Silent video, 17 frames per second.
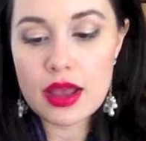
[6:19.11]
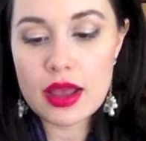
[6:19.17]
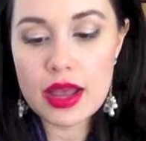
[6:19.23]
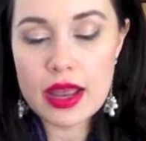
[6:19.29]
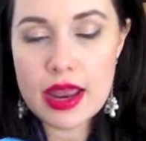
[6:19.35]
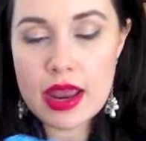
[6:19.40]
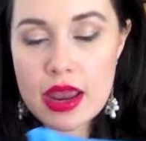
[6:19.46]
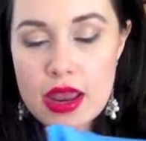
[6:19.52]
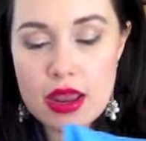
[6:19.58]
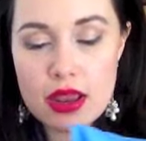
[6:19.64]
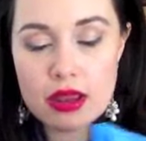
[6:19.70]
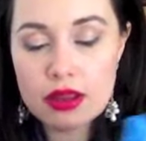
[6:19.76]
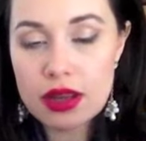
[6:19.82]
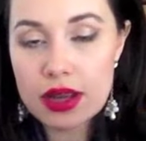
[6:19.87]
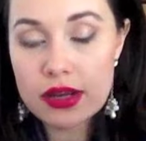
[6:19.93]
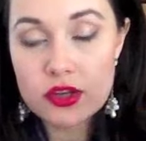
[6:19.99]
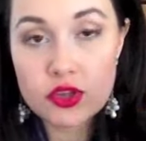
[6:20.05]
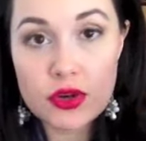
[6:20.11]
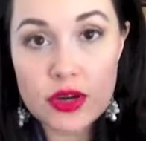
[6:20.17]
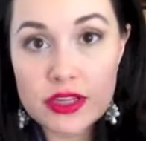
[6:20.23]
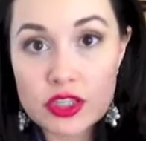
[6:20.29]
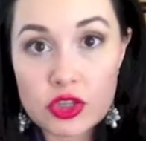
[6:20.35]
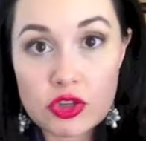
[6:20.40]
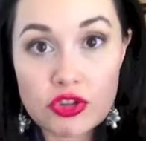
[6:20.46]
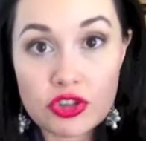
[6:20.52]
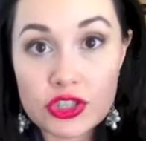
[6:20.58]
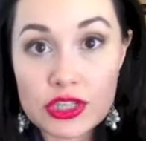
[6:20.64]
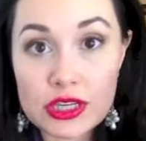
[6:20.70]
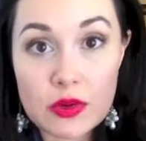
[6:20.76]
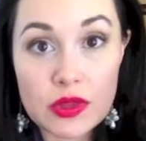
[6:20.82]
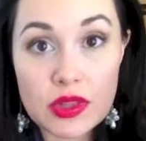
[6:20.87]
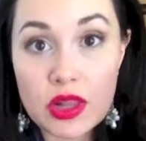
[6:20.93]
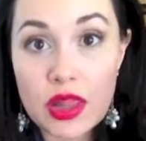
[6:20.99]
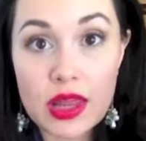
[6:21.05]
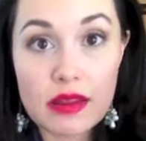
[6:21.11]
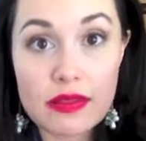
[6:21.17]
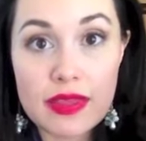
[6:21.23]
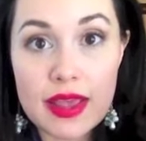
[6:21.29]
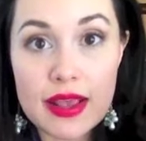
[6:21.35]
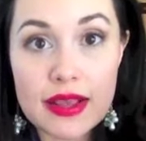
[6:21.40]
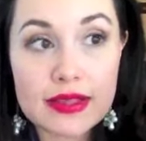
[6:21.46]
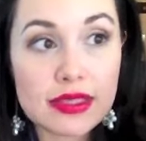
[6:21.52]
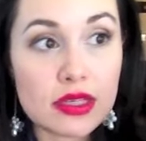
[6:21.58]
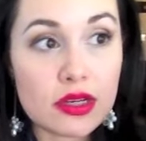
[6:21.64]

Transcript: I I trust Neutrogena with a lot of things.